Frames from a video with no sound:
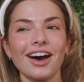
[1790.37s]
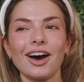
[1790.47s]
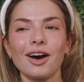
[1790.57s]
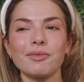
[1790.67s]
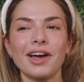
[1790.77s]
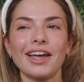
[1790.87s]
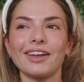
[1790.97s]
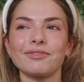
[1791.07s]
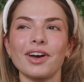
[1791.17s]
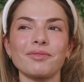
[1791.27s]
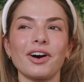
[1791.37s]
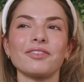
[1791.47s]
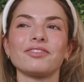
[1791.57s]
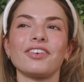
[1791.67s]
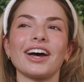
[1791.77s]
um, and my
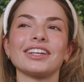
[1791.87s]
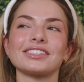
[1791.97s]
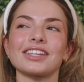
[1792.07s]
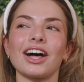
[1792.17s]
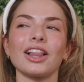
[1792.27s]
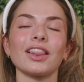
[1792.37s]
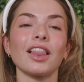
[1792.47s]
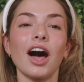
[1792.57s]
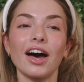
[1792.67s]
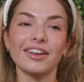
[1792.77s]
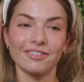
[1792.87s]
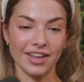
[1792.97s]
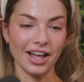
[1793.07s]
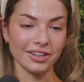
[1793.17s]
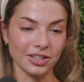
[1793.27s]
mom finds a lot of
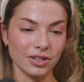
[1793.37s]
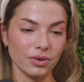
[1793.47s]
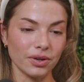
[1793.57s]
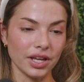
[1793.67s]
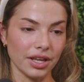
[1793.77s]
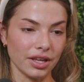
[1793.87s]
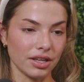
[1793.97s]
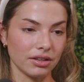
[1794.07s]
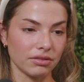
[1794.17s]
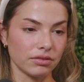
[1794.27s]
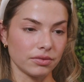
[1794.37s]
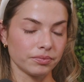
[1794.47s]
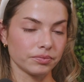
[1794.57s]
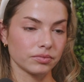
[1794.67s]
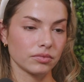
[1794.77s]
value in
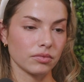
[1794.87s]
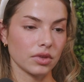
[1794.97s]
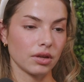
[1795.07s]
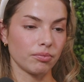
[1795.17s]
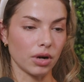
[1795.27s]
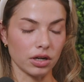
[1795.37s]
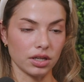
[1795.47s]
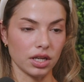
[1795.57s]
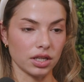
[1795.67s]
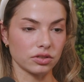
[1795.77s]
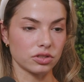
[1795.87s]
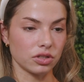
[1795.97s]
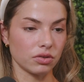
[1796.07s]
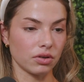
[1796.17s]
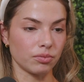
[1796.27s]
marketing
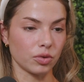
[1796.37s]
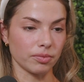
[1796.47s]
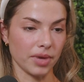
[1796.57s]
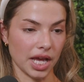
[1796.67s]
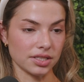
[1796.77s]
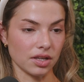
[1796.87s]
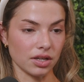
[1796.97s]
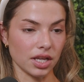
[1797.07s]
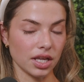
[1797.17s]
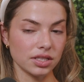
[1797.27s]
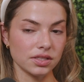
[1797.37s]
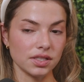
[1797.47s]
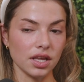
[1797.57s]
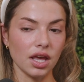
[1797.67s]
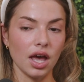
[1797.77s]
to a more mass
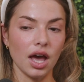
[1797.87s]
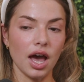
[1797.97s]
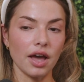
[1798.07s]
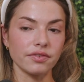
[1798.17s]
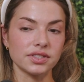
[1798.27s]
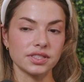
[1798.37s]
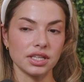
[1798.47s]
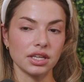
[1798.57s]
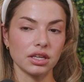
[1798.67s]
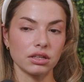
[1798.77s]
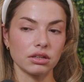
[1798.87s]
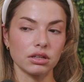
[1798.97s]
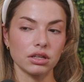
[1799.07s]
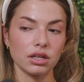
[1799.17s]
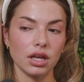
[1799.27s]
audience. I've seen
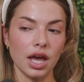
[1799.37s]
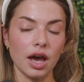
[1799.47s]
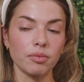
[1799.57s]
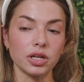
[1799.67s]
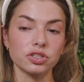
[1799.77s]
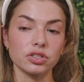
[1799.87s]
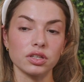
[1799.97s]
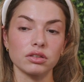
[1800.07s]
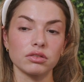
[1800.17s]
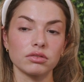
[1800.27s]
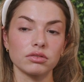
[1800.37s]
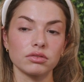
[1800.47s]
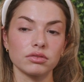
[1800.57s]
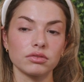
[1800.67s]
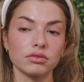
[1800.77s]
how much
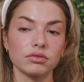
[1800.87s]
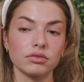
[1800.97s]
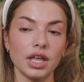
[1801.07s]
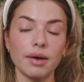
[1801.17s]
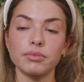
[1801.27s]
that